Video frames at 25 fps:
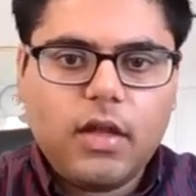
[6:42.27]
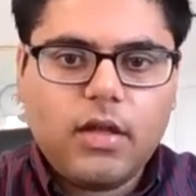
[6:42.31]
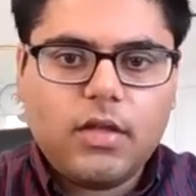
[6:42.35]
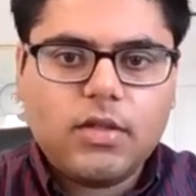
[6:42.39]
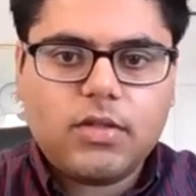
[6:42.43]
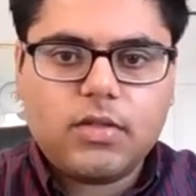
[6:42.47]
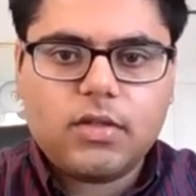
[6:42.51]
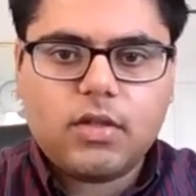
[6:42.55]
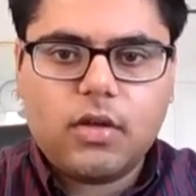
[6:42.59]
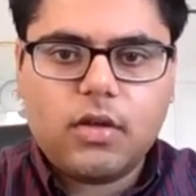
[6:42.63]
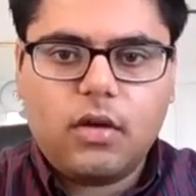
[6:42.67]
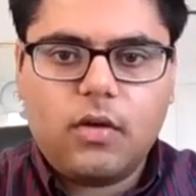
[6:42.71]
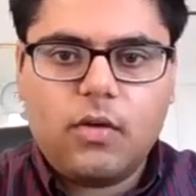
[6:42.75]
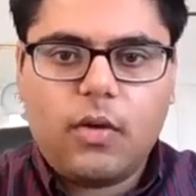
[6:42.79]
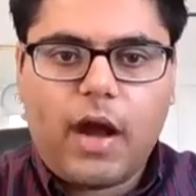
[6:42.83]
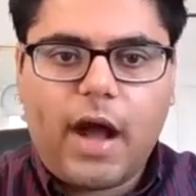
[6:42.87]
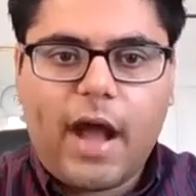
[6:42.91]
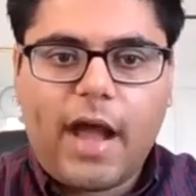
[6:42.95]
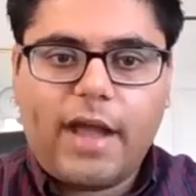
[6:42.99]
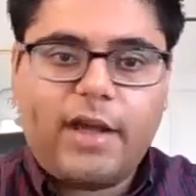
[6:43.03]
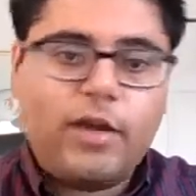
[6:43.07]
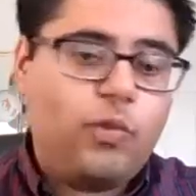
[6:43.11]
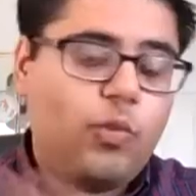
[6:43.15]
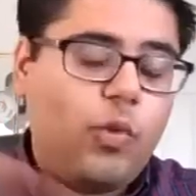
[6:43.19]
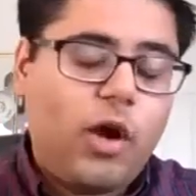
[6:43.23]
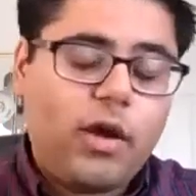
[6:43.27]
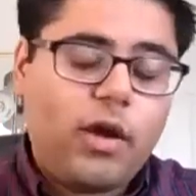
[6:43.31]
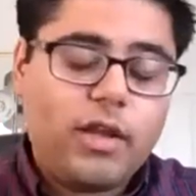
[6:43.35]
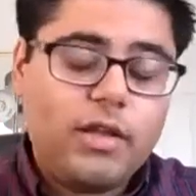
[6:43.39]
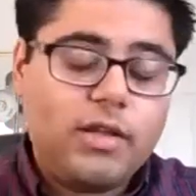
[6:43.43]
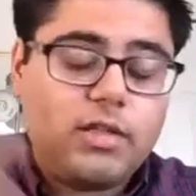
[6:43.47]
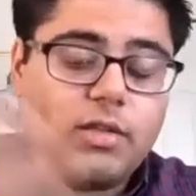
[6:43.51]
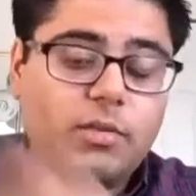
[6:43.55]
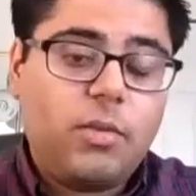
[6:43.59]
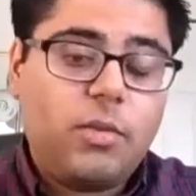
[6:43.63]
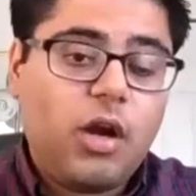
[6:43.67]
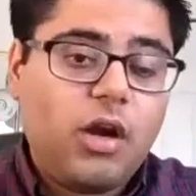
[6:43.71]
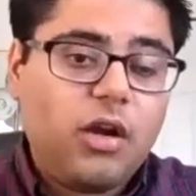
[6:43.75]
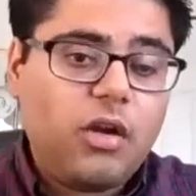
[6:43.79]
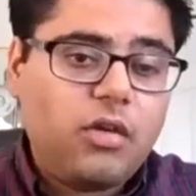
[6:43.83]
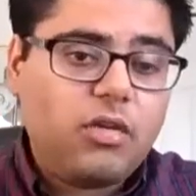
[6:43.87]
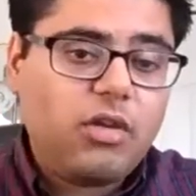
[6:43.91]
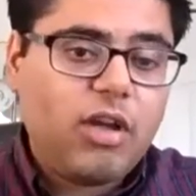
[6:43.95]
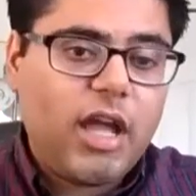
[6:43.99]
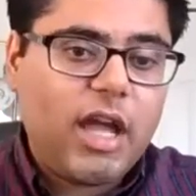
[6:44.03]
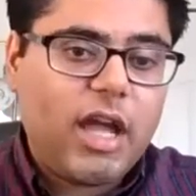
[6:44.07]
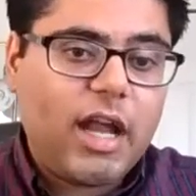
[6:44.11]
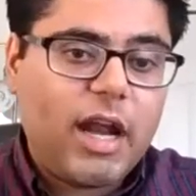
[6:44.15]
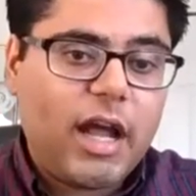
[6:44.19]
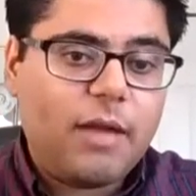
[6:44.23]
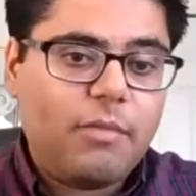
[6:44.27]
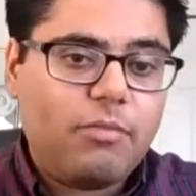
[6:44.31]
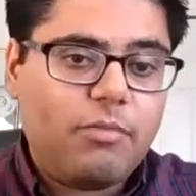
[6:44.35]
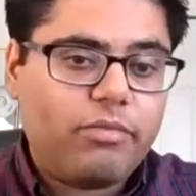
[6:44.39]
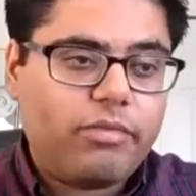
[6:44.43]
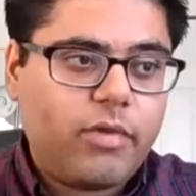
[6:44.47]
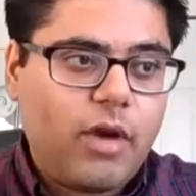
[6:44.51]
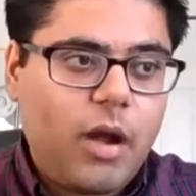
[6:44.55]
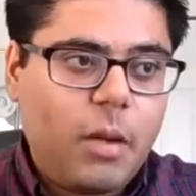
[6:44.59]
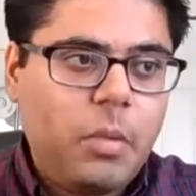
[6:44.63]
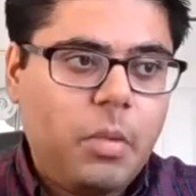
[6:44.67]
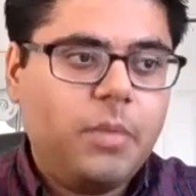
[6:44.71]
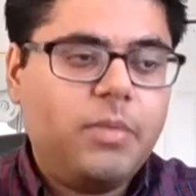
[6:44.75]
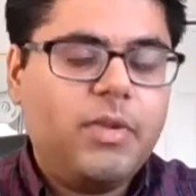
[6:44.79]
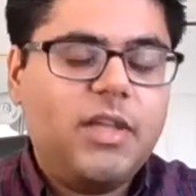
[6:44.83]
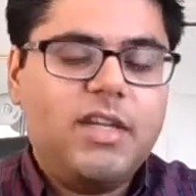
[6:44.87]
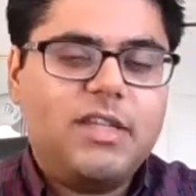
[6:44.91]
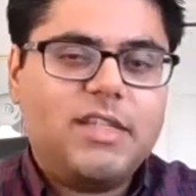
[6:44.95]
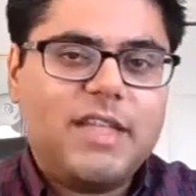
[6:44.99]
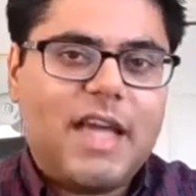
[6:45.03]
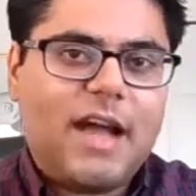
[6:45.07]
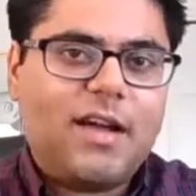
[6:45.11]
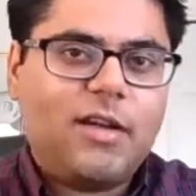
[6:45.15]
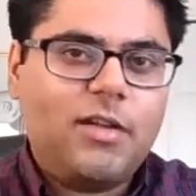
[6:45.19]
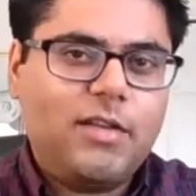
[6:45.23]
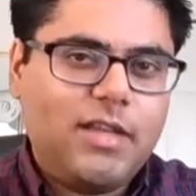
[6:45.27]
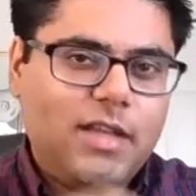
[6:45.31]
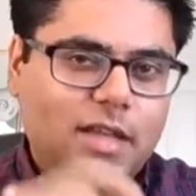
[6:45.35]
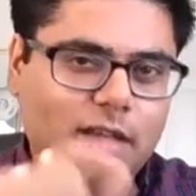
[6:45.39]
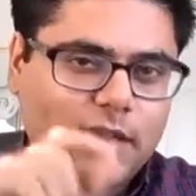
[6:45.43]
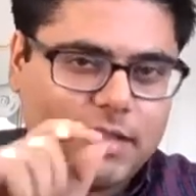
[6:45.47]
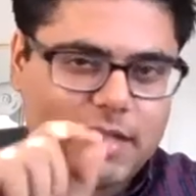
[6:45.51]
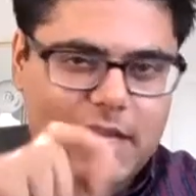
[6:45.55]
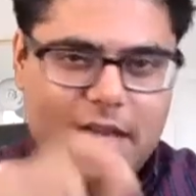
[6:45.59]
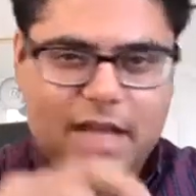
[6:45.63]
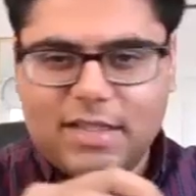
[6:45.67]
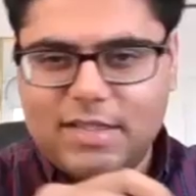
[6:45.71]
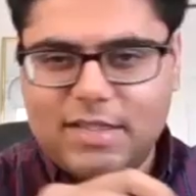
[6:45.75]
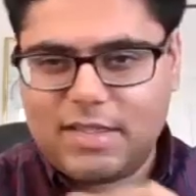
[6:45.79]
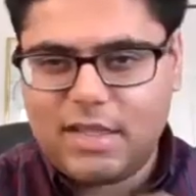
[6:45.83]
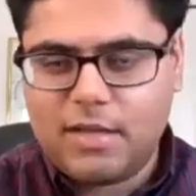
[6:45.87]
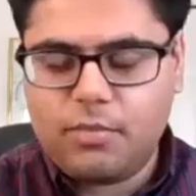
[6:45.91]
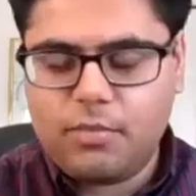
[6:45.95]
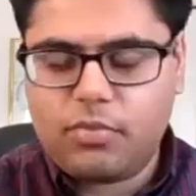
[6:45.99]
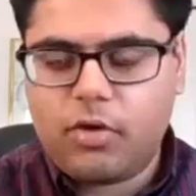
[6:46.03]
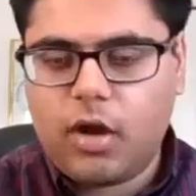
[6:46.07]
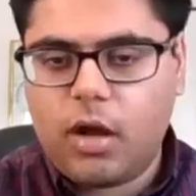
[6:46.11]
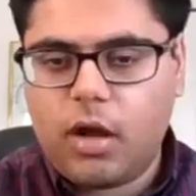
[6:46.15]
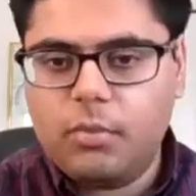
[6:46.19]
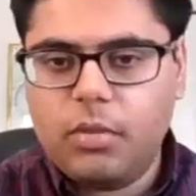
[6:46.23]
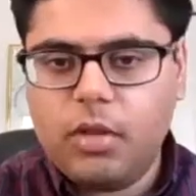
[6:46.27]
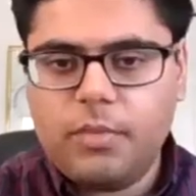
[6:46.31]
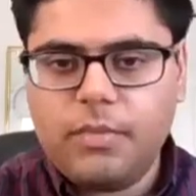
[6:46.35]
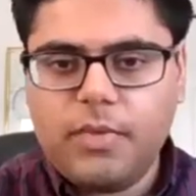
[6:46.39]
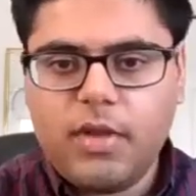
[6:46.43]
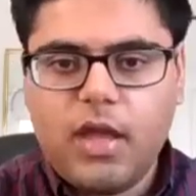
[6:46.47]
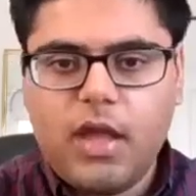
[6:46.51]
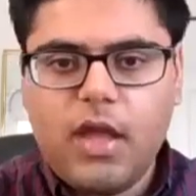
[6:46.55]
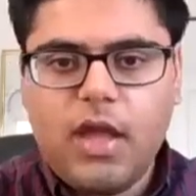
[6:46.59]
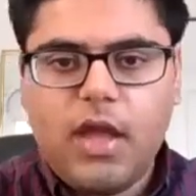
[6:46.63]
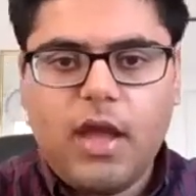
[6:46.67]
So I could walk in tomorrow and I probably tackle the exact same problem